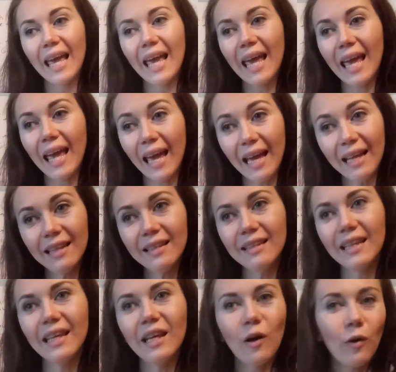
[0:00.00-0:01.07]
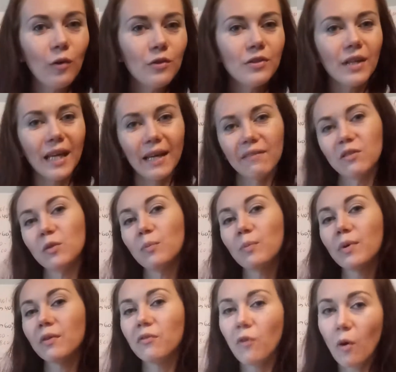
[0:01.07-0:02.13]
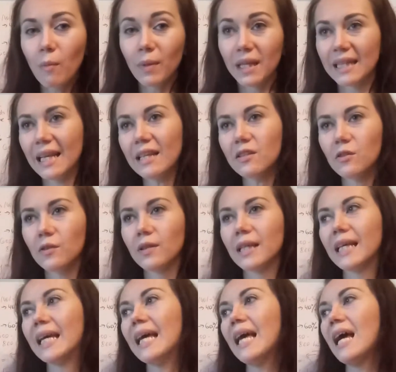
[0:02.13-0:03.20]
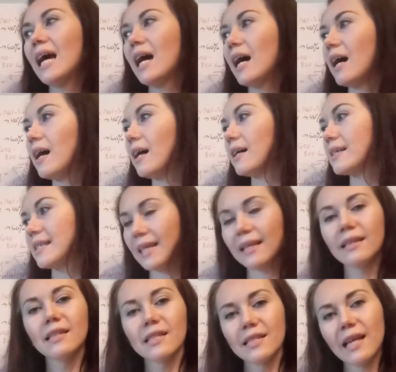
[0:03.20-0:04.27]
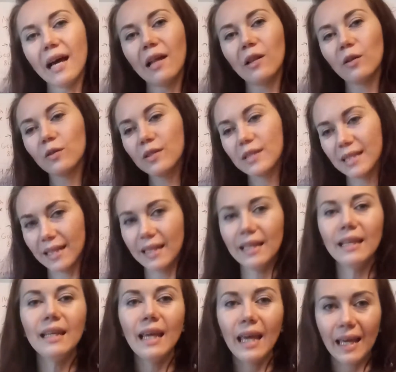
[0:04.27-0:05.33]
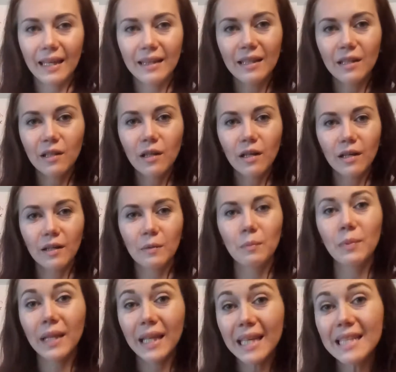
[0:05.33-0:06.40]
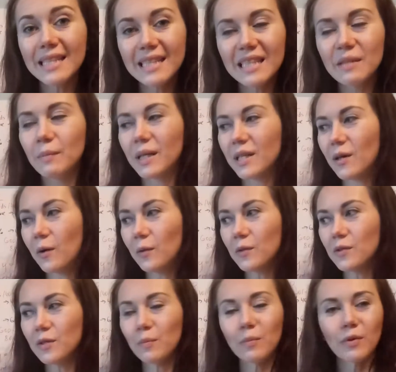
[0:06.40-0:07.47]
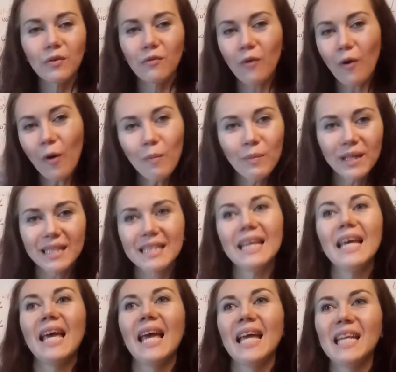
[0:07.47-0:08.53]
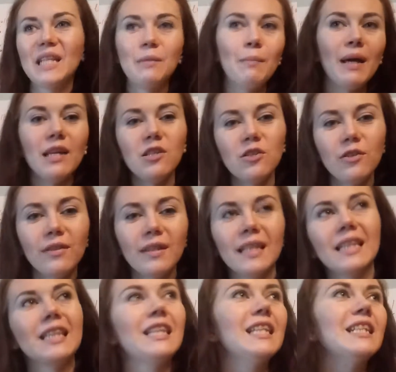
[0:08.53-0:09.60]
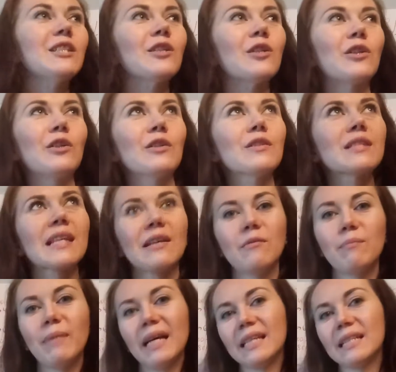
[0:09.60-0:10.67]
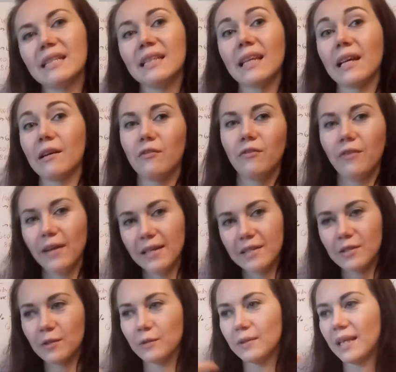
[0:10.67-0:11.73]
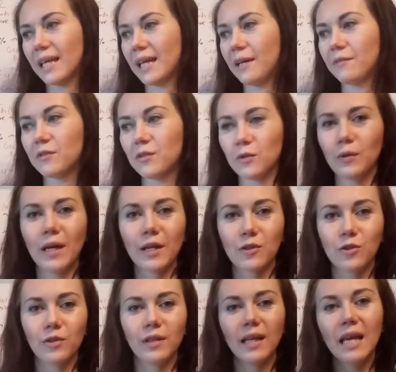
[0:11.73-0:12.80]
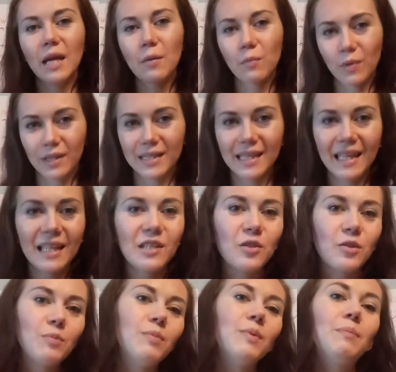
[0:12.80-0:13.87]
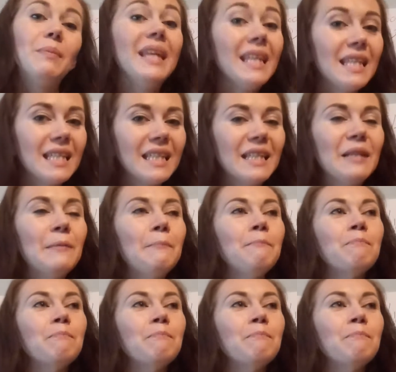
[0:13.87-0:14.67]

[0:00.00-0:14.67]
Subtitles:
and they also have to perform it, not only say this dialogue sitting at their places, but also perform it. And imagine that these girls have met in a cafe, so they have to actually pretend to be meeting